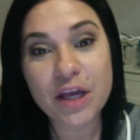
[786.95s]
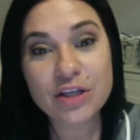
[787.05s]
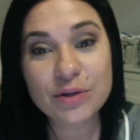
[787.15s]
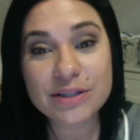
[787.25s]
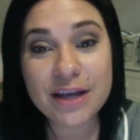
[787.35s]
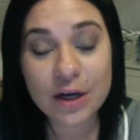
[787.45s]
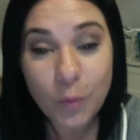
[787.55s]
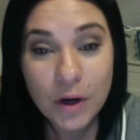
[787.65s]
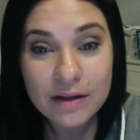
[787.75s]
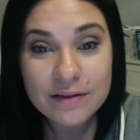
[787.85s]
So it's gonna
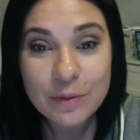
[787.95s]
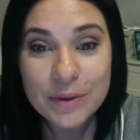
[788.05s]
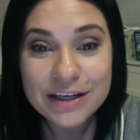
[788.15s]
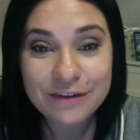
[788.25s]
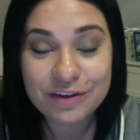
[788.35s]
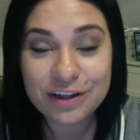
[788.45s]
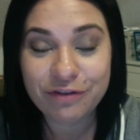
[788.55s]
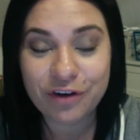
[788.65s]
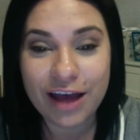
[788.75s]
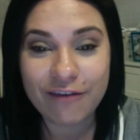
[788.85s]
work a little bit differently
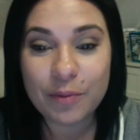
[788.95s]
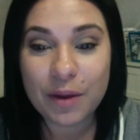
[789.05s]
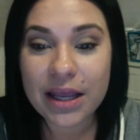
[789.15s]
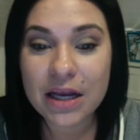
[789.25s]
for everybody,